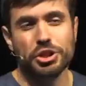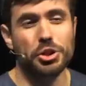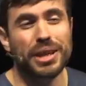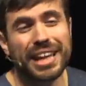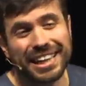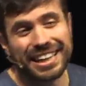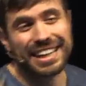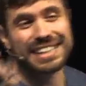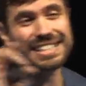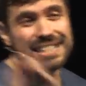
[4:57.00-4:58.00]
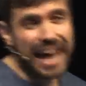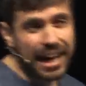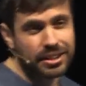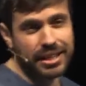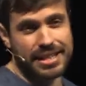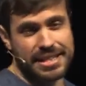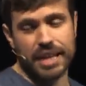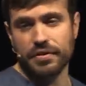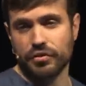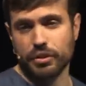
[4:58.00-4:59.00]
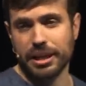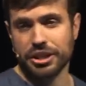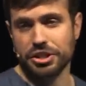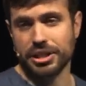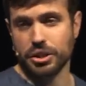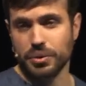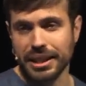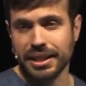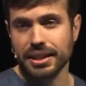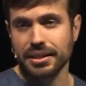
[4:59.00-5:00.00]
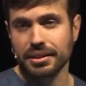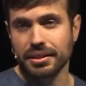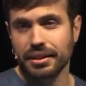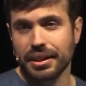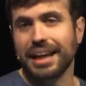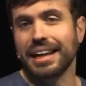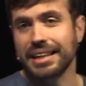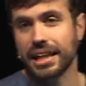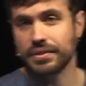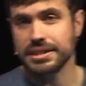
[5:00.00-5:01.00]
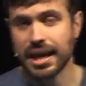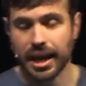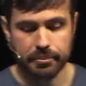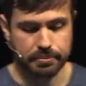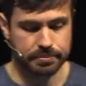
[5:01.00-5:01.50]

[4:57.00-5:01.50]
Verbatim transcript: you could get exactly the set of information that you needed at any given time.